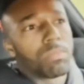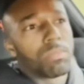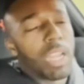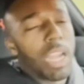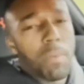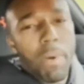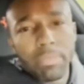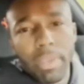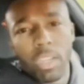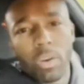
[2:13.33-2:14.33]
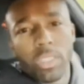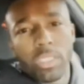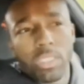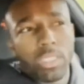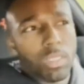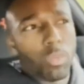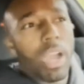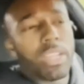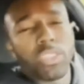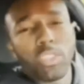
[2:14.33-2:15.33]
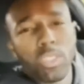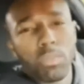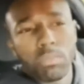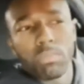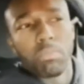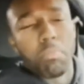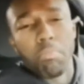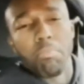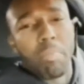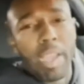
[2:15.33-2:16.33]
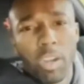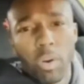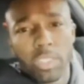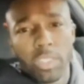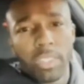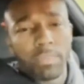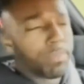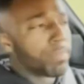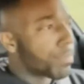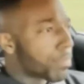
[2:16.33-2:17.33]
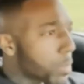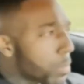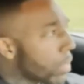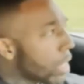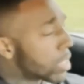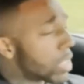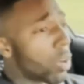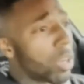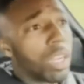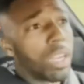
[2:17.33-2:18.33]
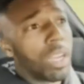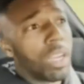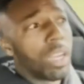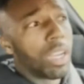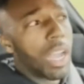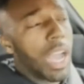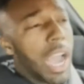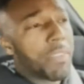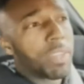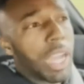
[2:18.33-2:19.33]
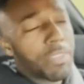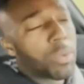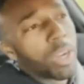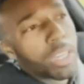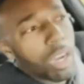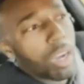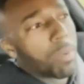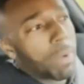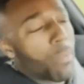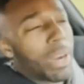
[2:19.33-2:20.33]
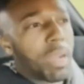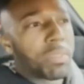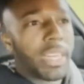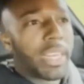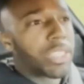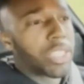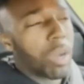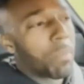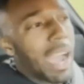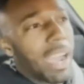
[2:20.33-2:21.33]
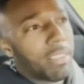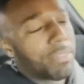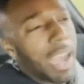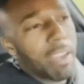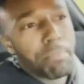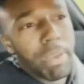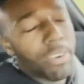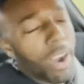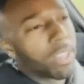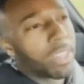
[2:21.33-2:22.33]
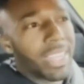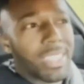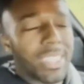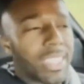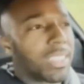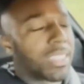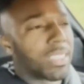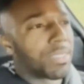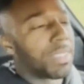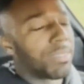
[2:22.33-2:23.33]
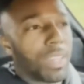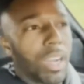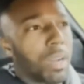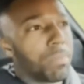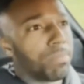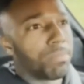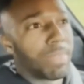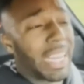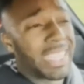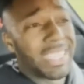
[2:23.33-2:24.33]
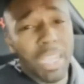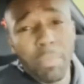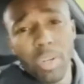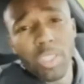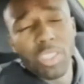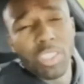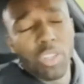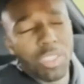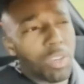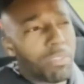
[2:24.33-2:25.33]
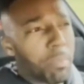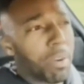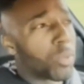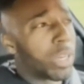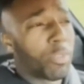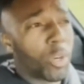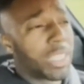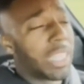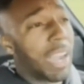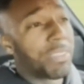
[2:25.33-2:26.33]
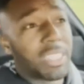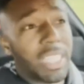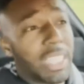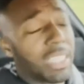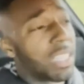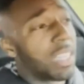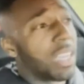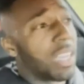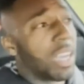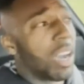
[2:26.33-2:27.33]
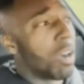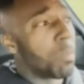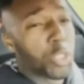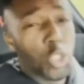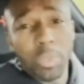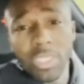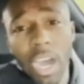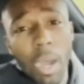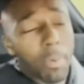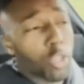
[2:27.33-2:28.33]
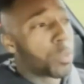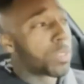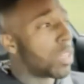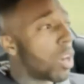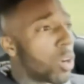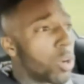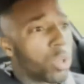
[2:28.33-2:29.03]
everybody's making courses, why shouldn't you make a course, right? So everyone, like, when it comes to the niche, I've been around the niche since like December, November of 2014. I've seen groups come, groups go,